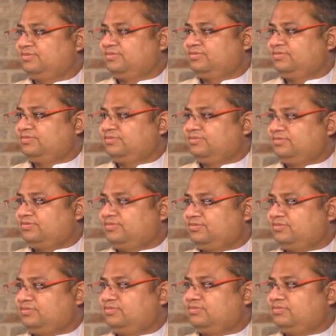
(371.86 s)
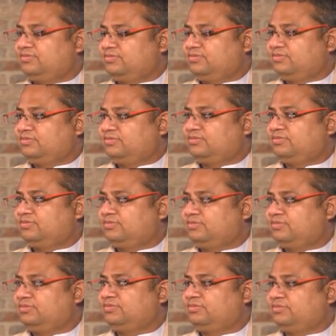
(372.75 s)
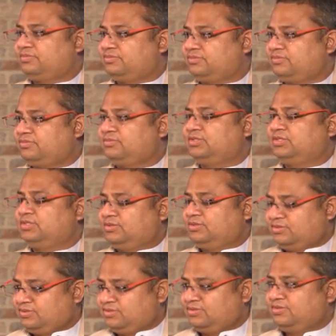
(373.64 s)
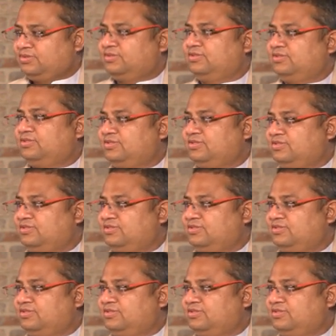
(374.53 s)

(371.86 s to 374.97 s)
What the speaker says: (not speaking)